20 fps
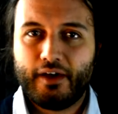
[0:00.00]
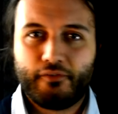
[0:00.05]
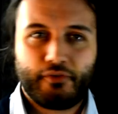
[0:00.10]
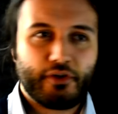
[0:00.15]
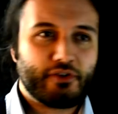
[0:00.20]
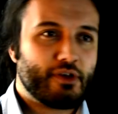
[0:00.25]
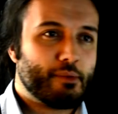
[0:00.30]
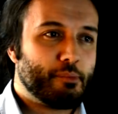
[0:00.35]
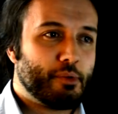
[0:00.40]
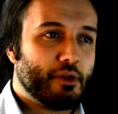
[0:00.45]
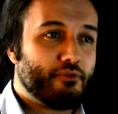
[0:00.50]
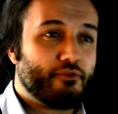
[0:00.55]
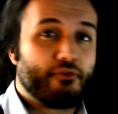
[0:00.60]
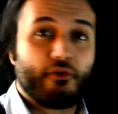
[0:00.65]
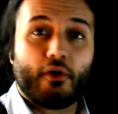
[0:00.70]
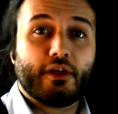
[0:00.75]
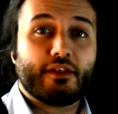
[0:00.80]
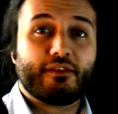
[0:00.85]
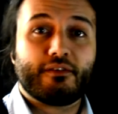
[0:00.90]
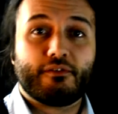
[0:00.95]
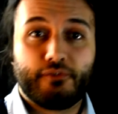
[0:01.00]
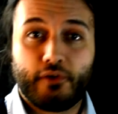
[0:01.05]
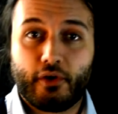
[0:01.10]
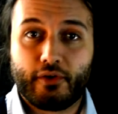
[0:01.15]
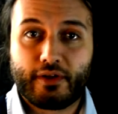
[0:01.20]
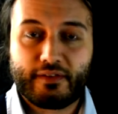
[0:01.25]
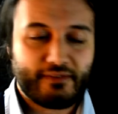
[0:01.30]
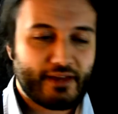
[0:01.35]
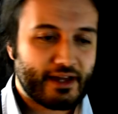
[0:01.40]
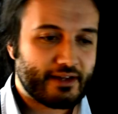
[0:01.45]
For example, a
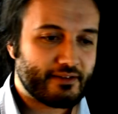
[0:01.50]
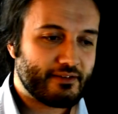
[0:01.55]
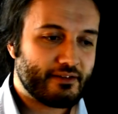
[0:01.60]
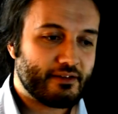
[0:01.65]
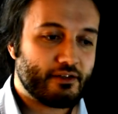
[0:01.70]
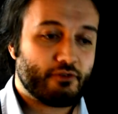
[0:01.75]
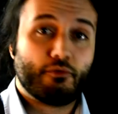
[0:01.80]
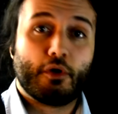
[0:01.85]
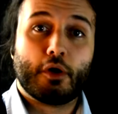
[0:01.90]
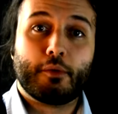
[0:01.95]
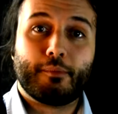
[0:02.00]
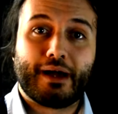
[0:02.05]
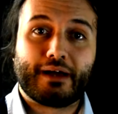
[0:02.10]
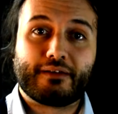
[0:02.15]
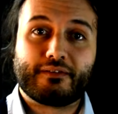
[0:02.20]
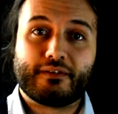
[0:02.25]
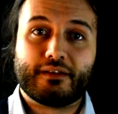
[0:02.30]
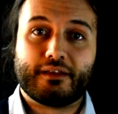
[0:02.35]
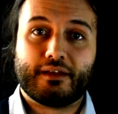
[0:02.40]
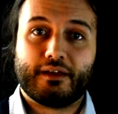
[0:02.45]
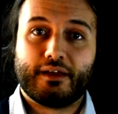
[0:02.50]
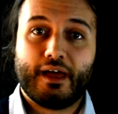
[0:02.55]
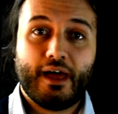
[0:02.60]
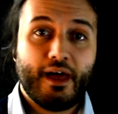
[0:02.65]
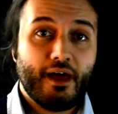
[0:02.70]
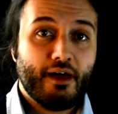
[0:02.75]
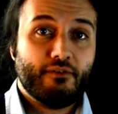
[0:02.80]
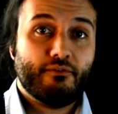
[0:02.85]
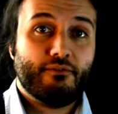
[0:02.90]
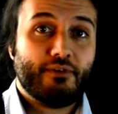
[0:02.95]
Florence accent, a Rome accent, a
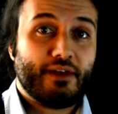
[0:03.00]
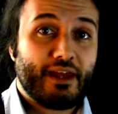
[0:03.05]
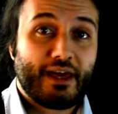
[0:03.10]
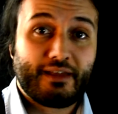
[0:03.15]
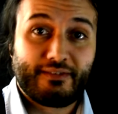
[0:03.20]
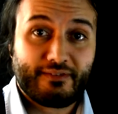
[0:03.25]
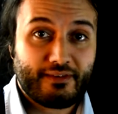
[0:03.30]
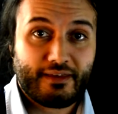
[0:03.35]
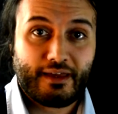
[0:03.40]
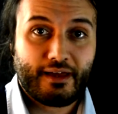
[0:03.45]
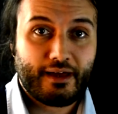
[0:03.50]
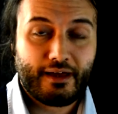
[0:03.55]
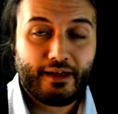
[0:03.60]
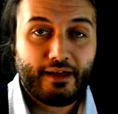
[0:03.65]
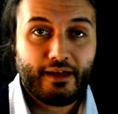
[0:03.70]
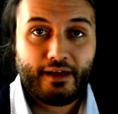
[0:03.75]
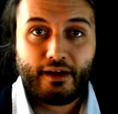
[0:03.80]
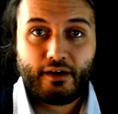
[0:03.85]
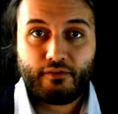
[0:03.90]
Venezia,